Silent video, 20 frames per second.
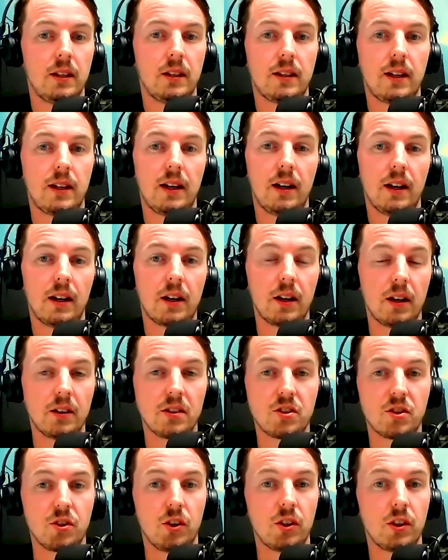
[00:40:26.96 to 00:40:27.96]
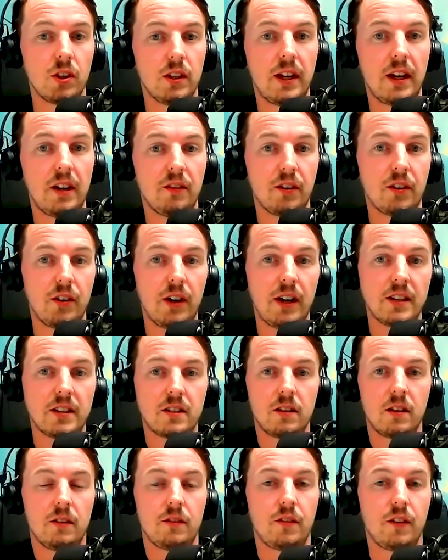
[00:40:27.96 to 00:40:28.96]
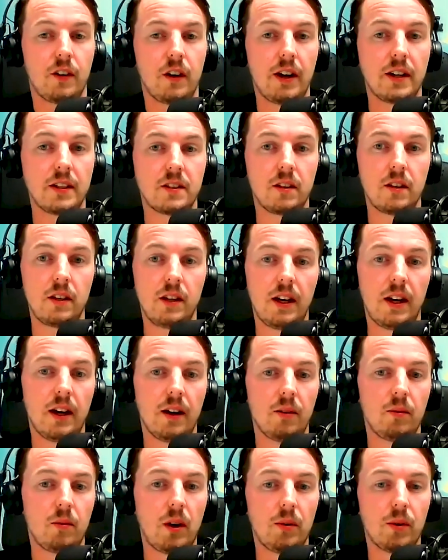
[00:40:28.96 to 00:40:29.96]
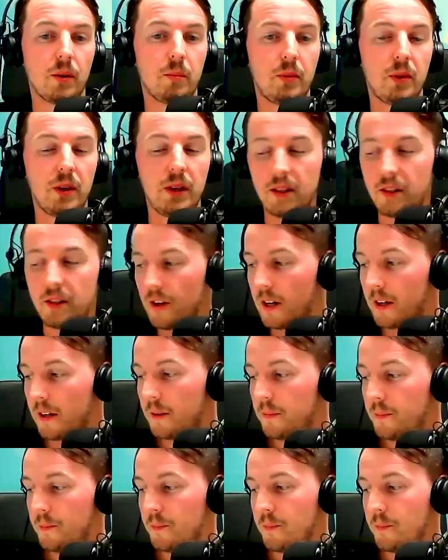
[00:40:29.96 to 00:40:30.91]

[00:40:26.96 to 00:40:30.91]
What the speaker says: that are going to struggle now for the rest of the year, what would it be, do you reckon?